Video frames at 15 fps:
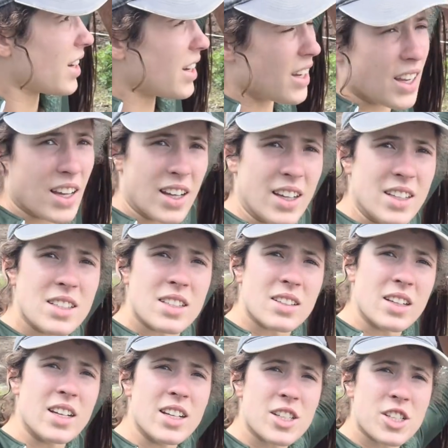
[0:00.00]
And
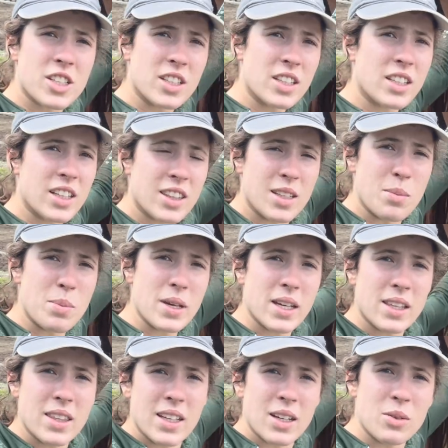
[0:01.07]
initially, like, the big
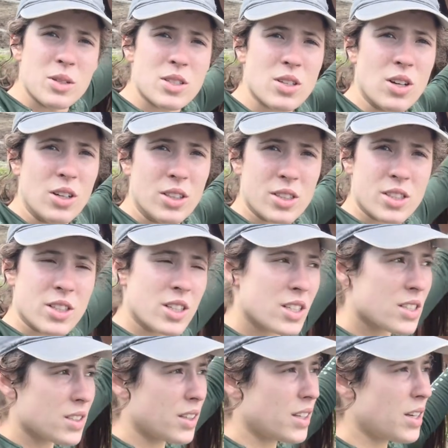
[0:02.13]
thing was
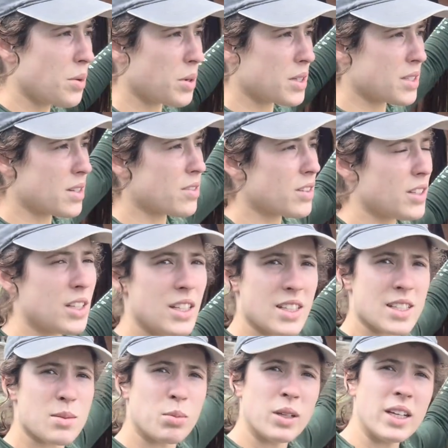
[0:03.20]
ulcers. Like, he wasn't really
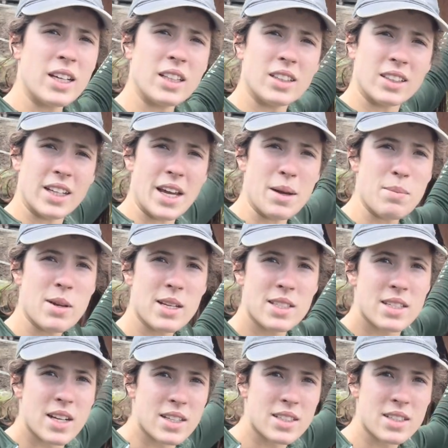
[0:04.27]
displaying
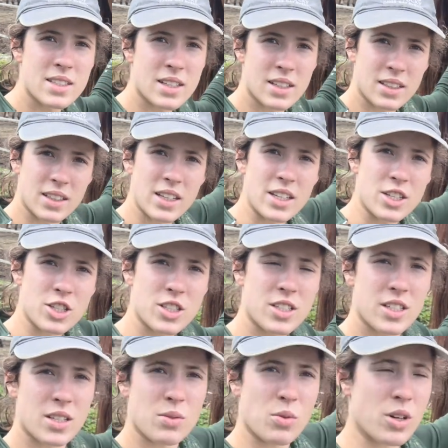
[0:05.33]
lameness necessarily, he just
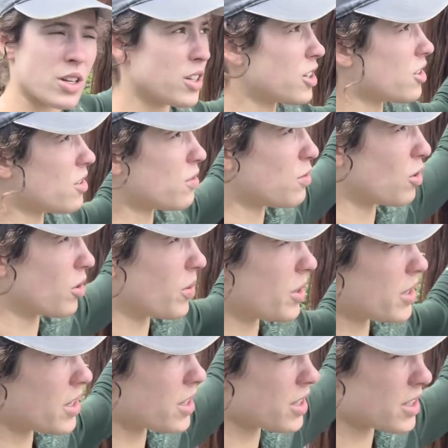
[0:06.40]
didn't want to go
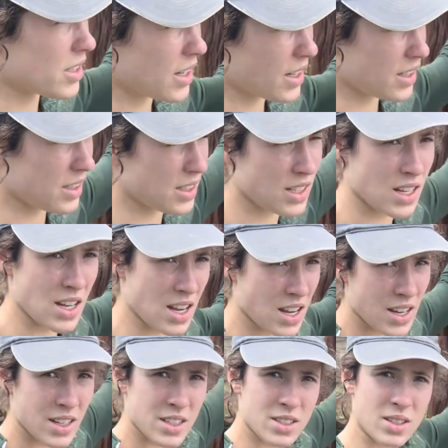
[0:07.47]
forward under saddle.
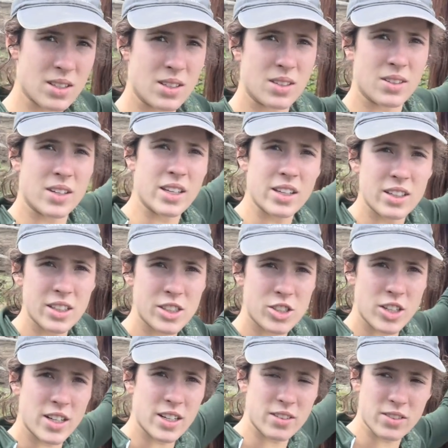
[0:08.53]
So he got
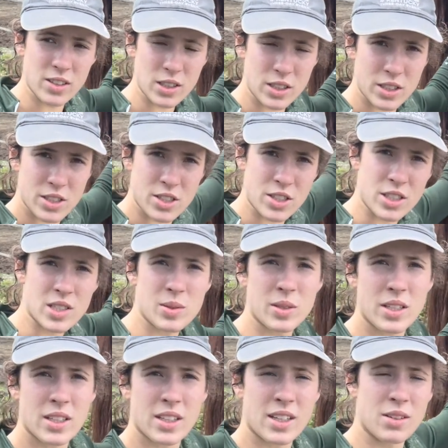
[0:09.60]
treated for ulcers with
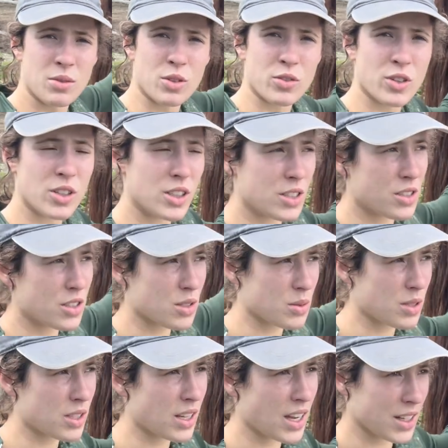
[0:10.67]

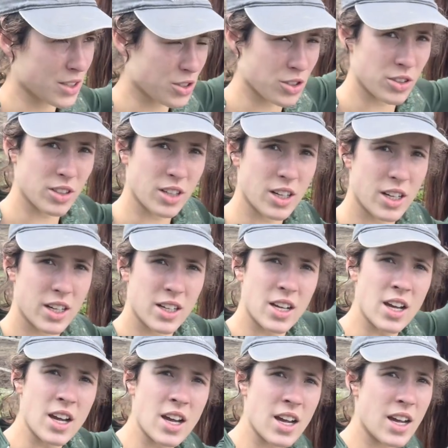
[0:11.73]
GastroGuard,
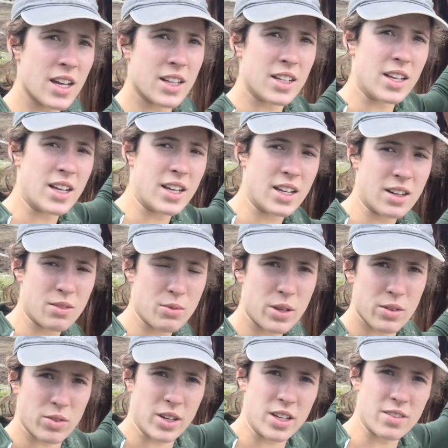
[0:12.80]
and then
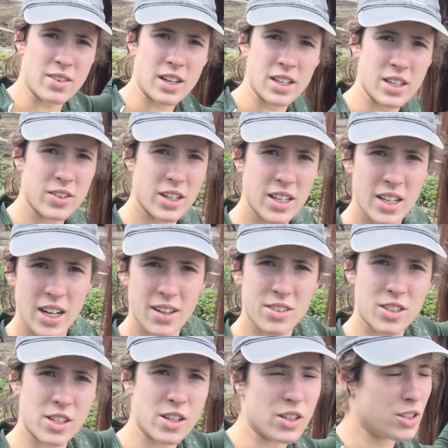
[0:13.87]
we reevaluated
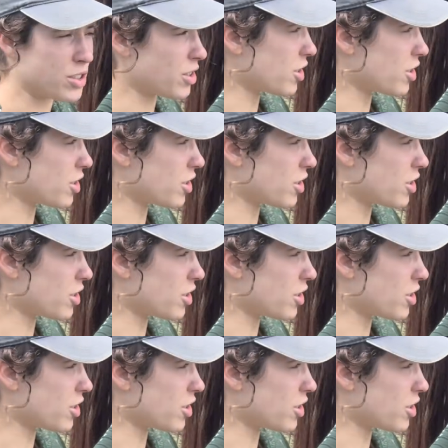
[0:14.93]
after the ulcer